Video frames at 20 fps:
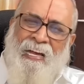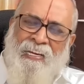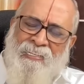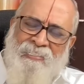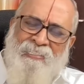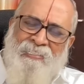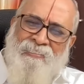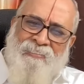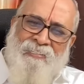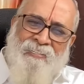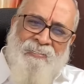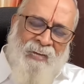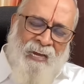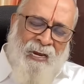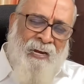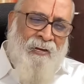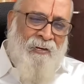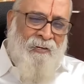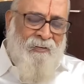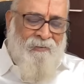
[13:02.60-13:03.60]
I just
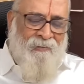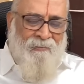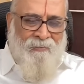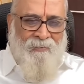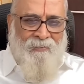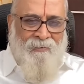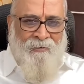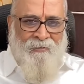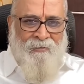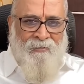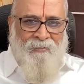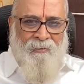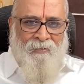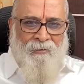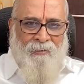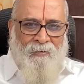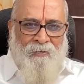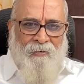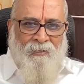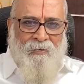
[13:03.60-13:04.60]
had
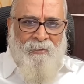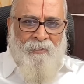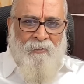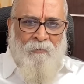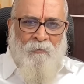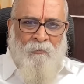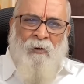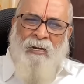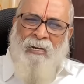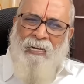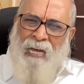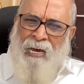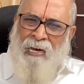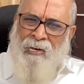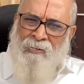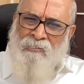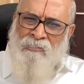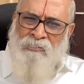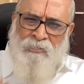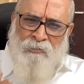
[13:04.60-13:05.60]
one
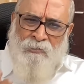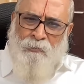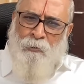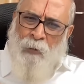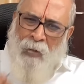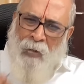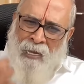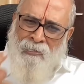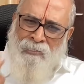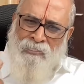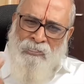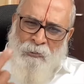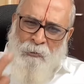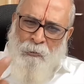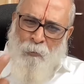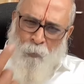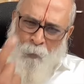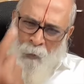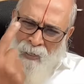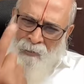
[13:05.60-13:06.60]
urge to ask
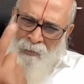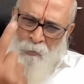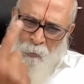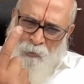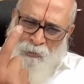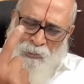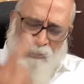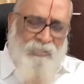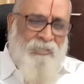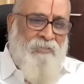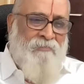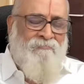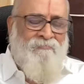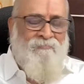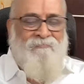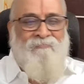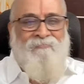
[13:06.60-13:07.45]
you one question.